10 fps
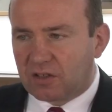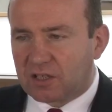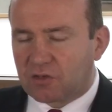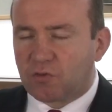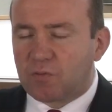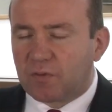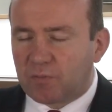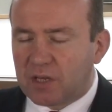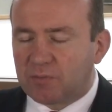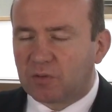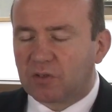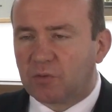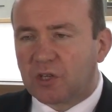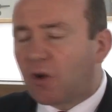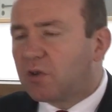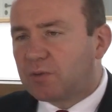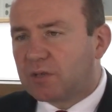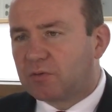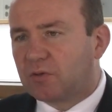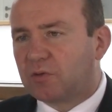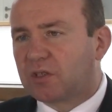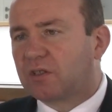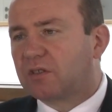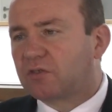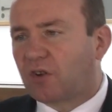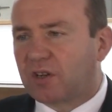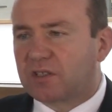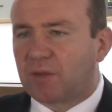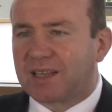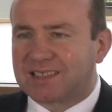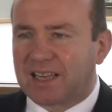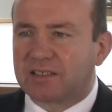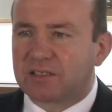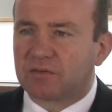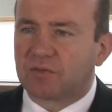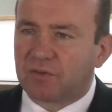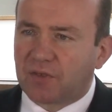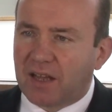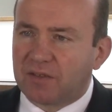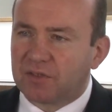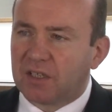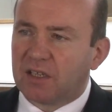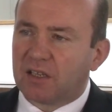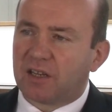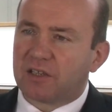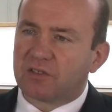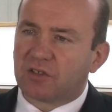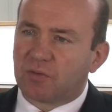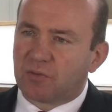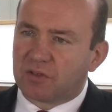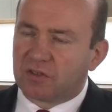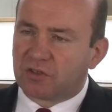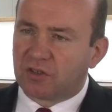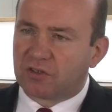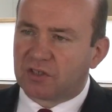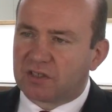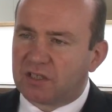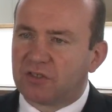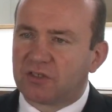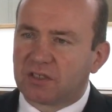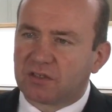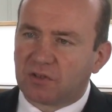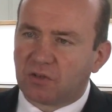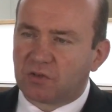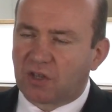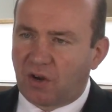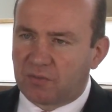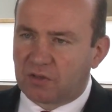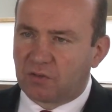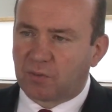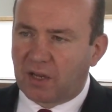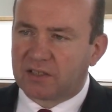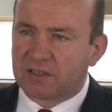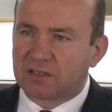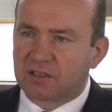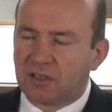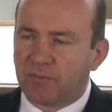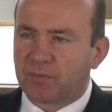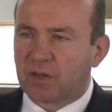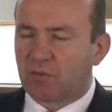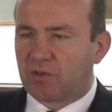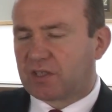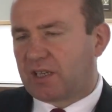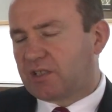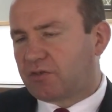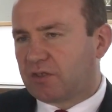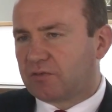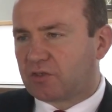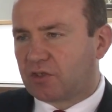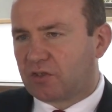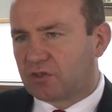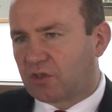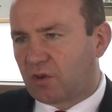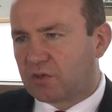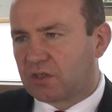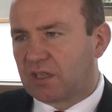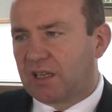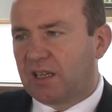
this group of people who are the only people who can try to make sense of the faith and interpret the church's teachings for new times and new places. Whereas the history of the church shows that